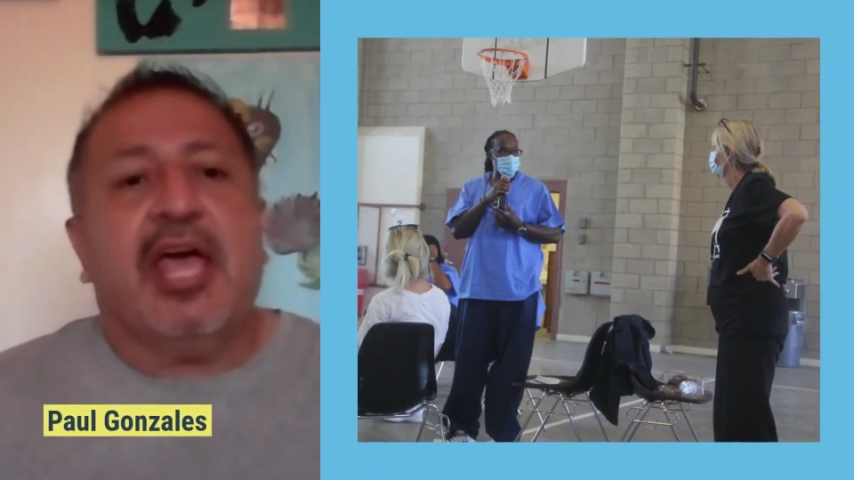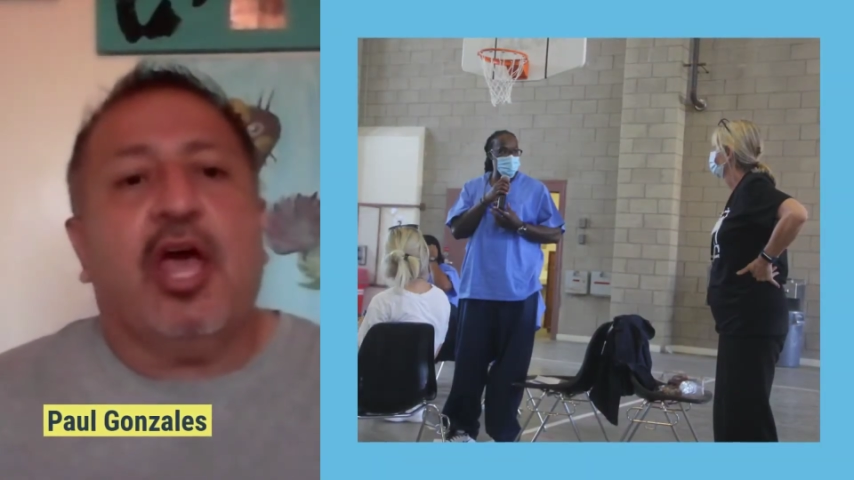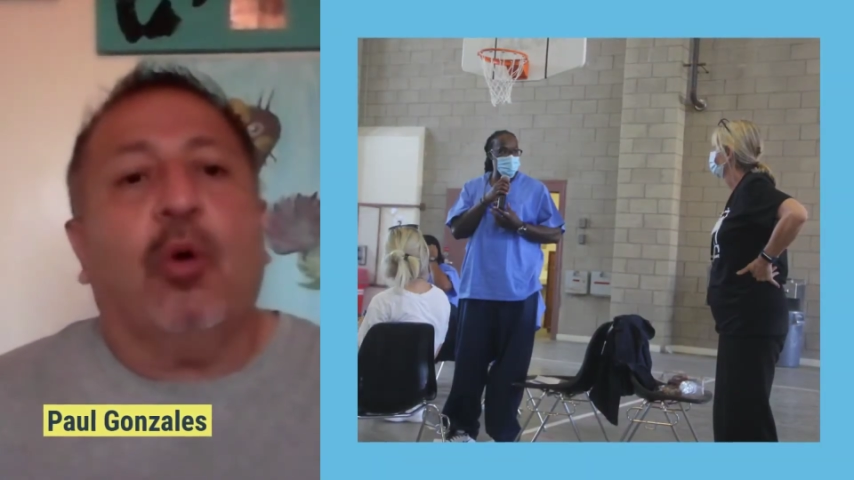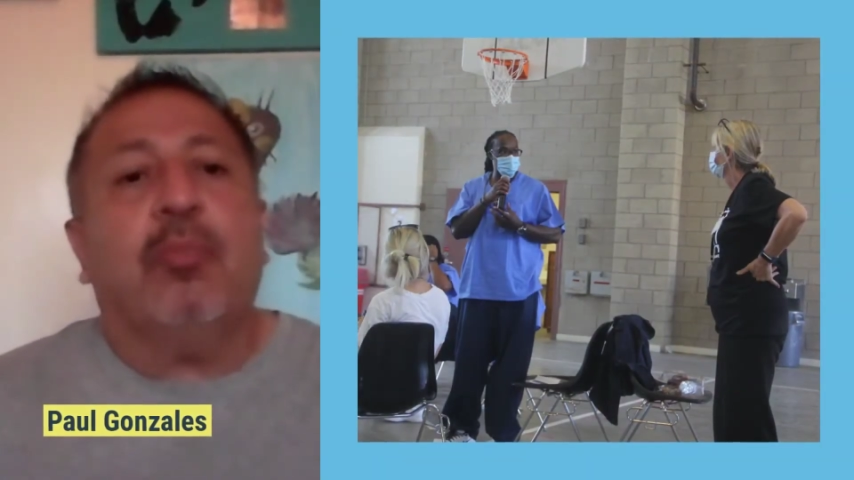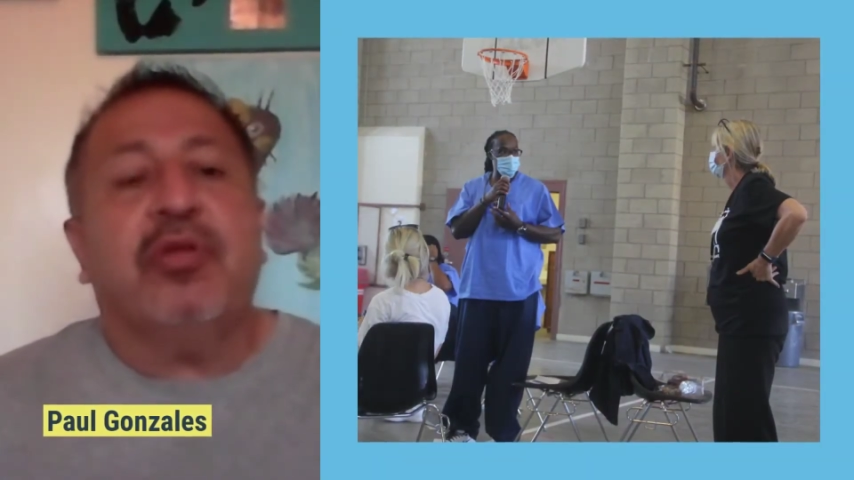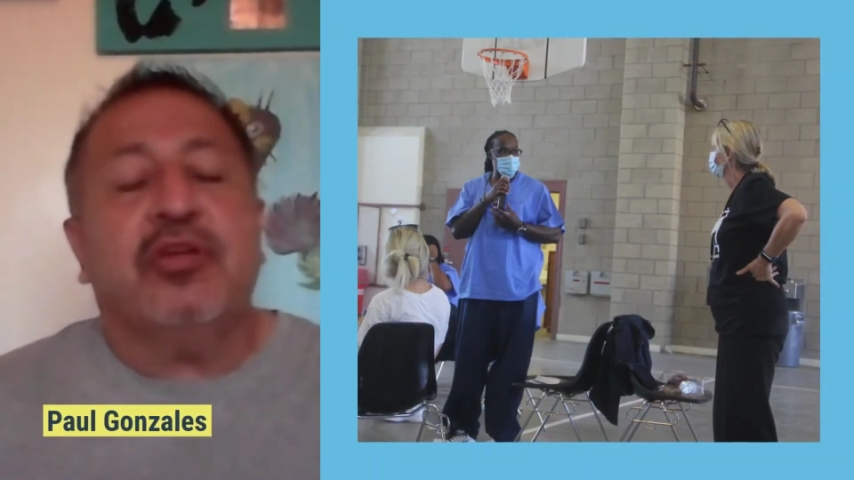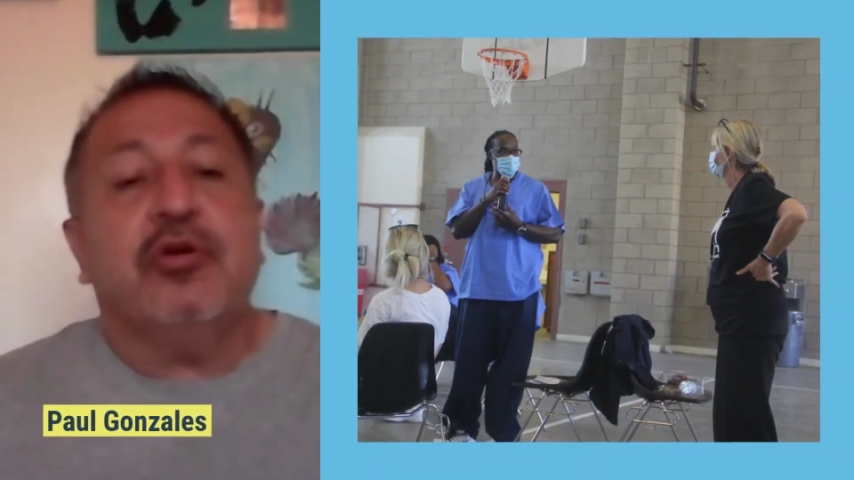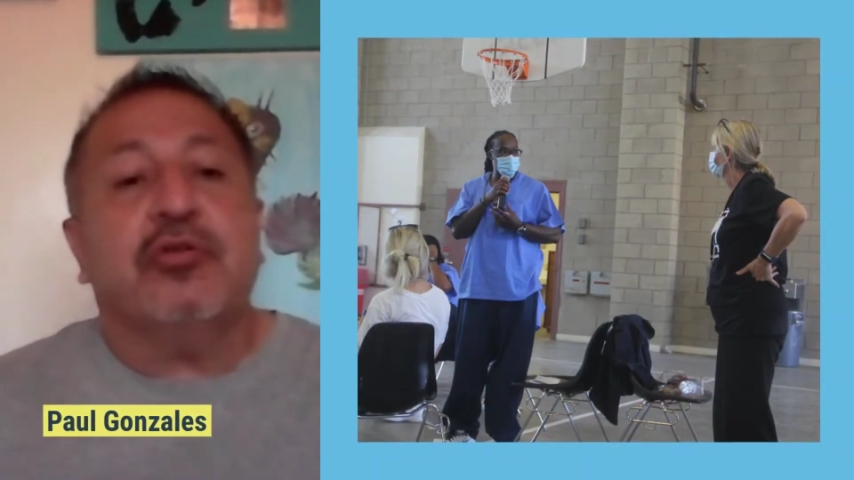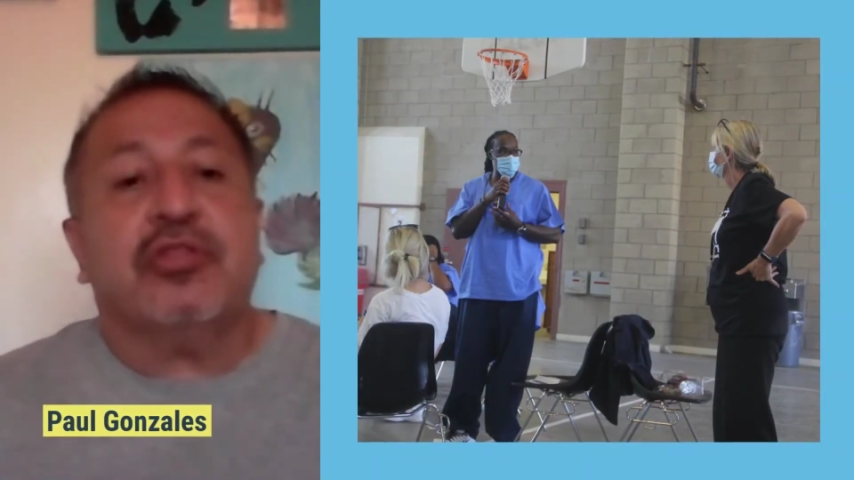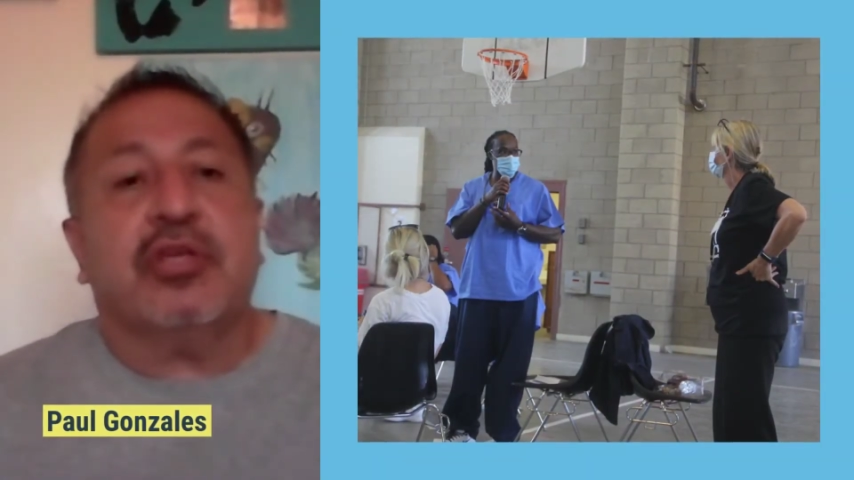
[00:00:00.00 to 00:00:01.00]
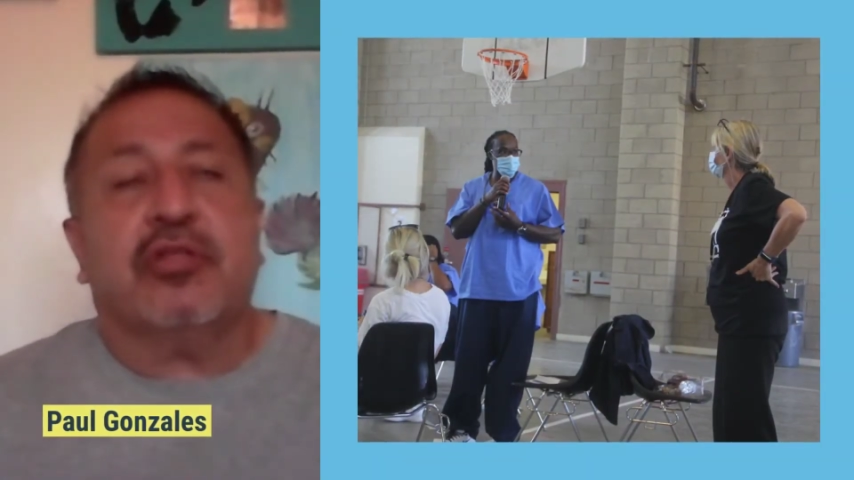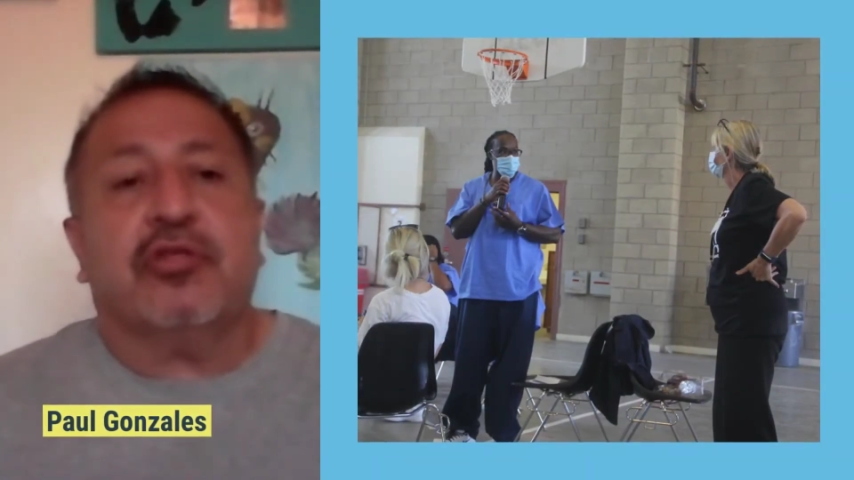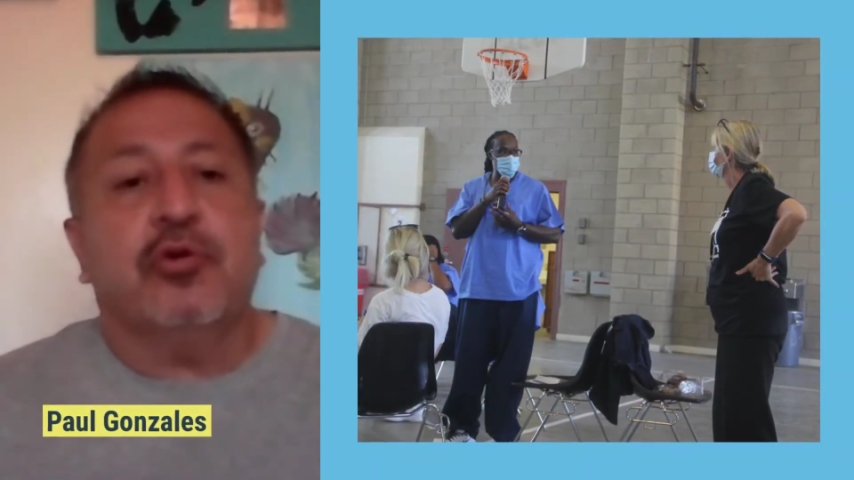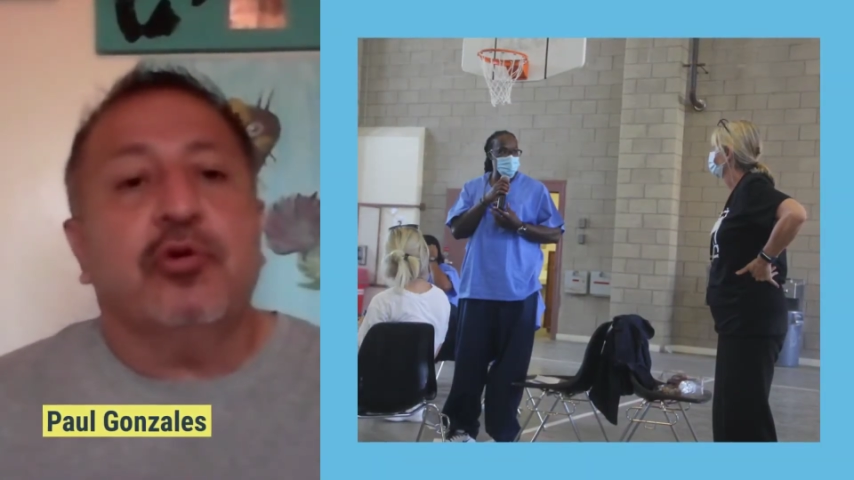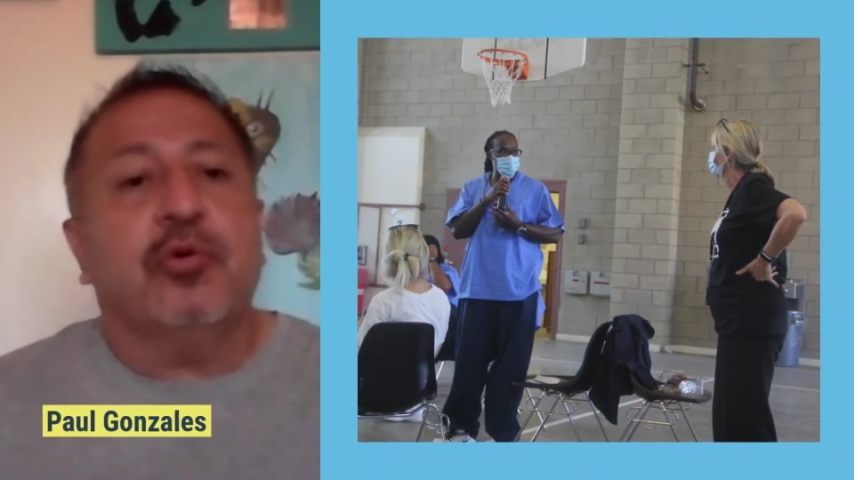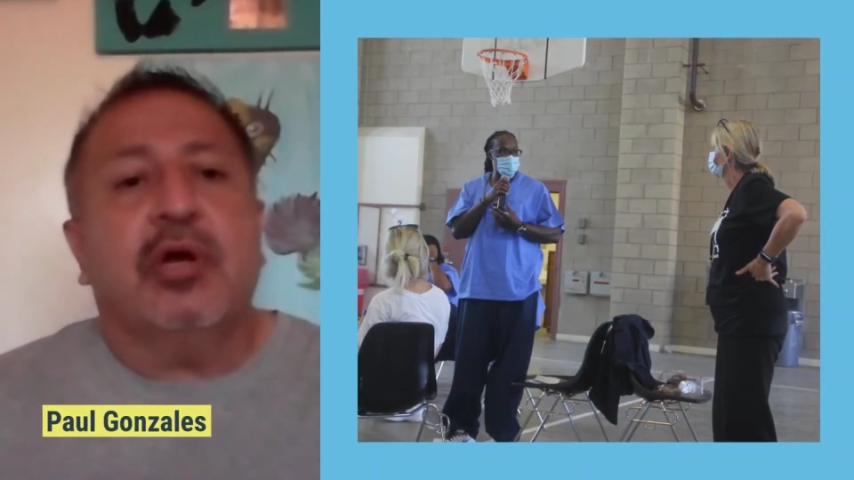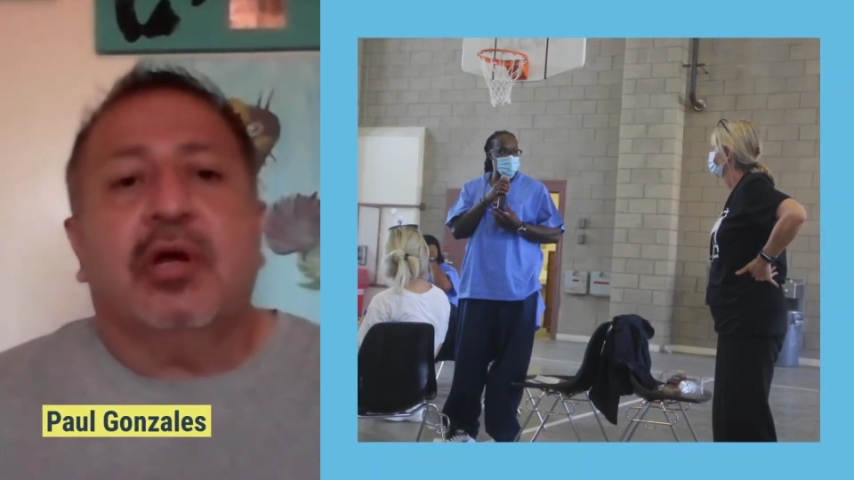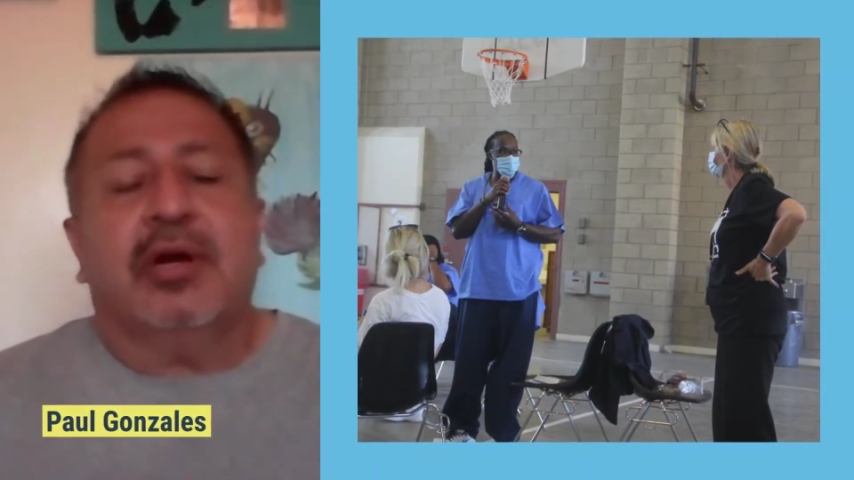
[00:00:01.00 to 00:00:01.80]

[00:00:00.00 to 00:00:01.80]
help the youth through,